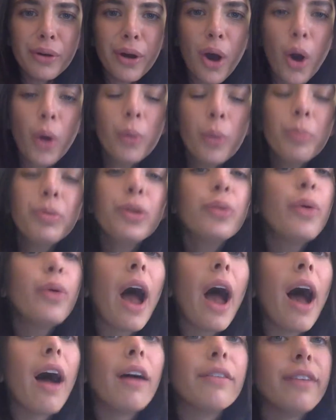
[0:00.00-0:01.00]
Hope you
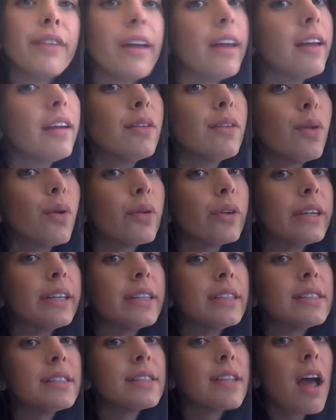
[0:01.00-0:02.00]
have a
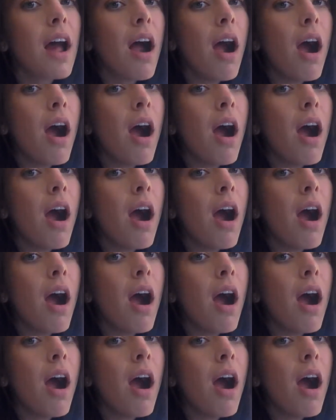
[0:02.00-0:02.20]
glorious